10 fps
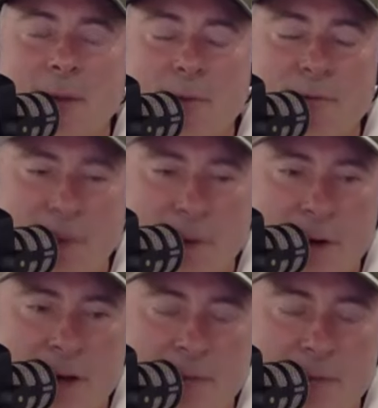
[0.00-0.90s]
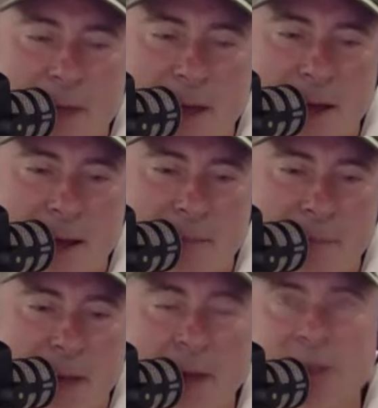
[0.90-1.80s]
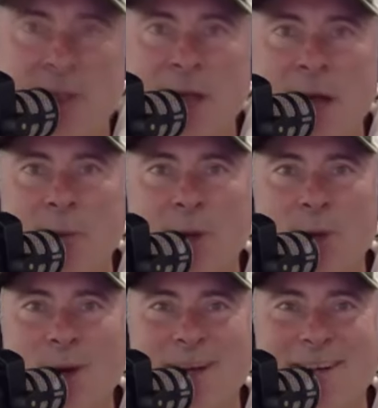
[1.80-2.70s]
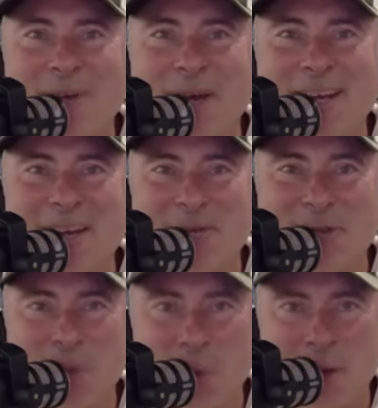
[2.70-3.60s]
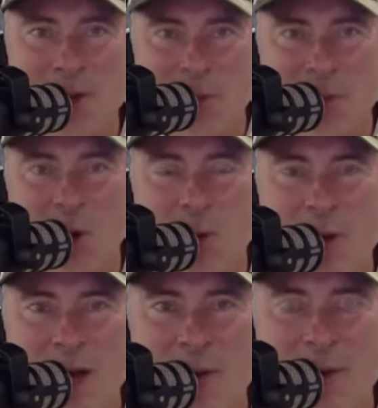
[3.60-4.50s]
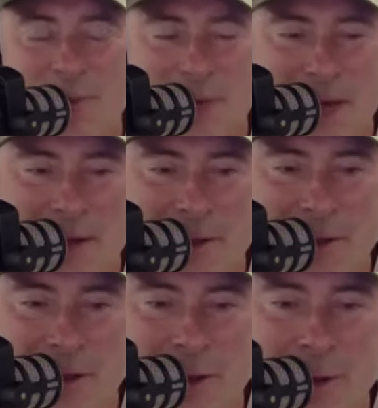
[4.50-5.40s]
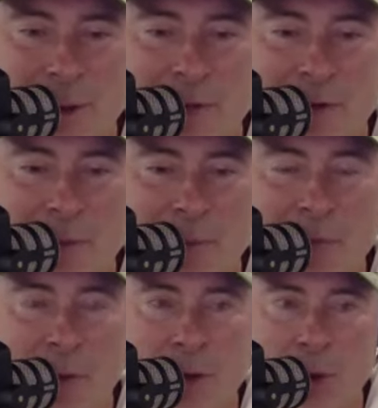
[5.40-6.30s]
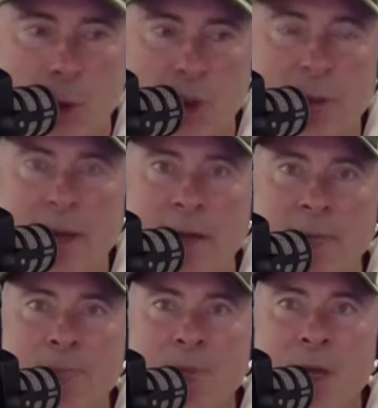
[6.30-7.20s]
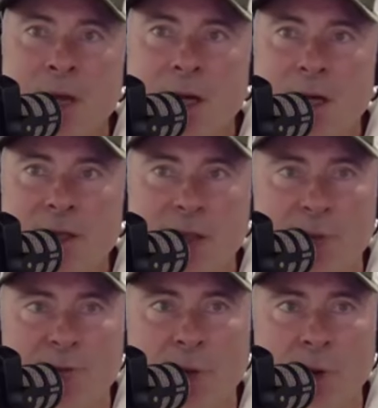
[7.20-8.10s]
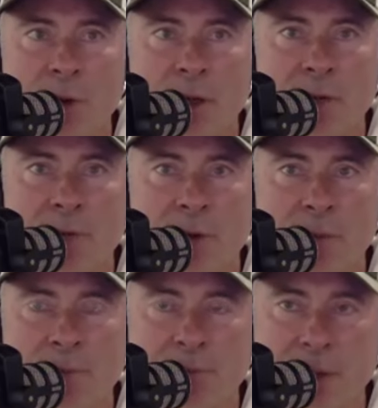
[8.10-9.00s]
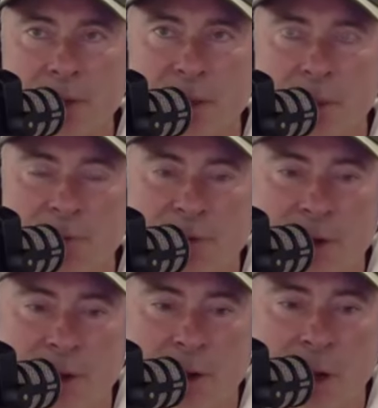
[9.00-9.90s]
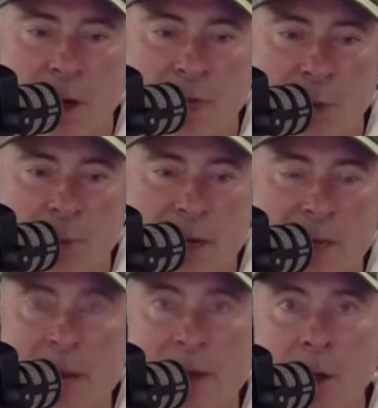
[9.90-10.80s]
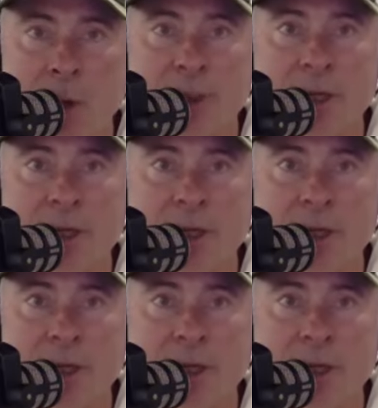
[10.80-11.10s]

They were very, understandably, when it left and went to Melbourne, they were gutted to lose that event. Everyone talks about it so fondly from some of the I have a good buddy, Matt